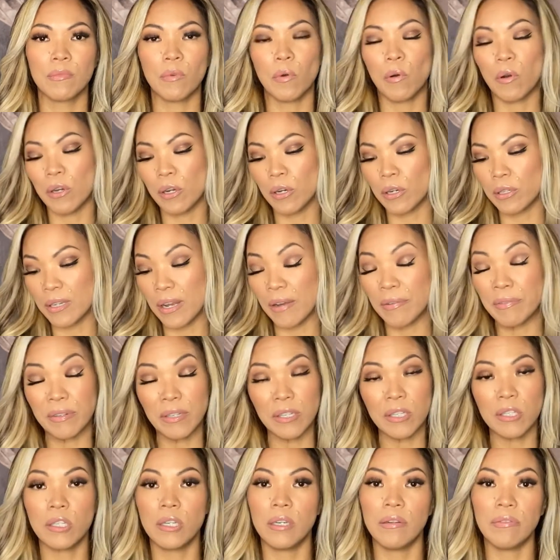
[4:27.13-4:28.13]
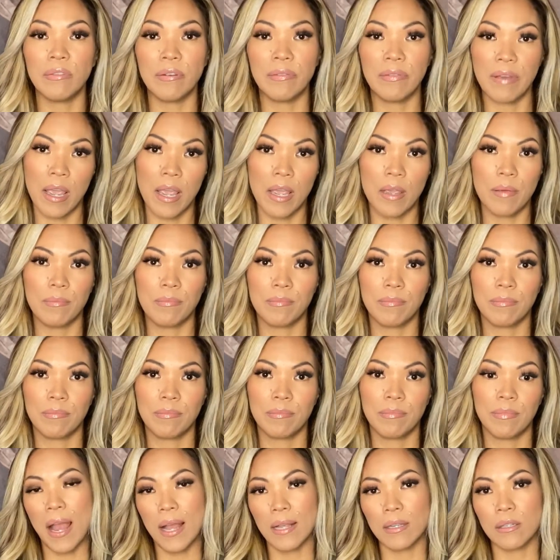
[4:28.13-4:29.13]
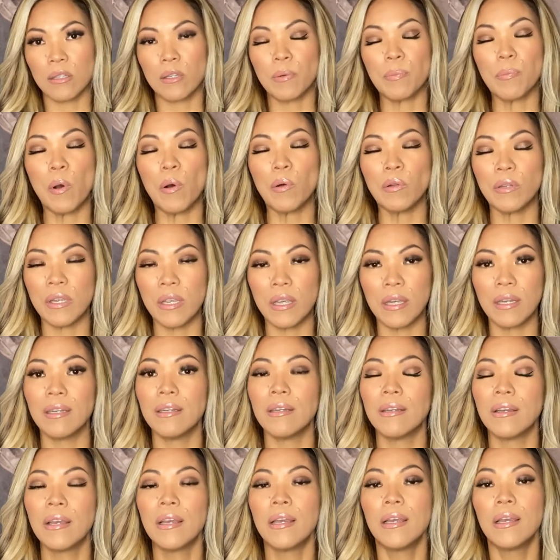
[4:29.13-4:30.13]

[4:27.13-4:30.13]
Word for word: or your definite chief of aim, as Napoleon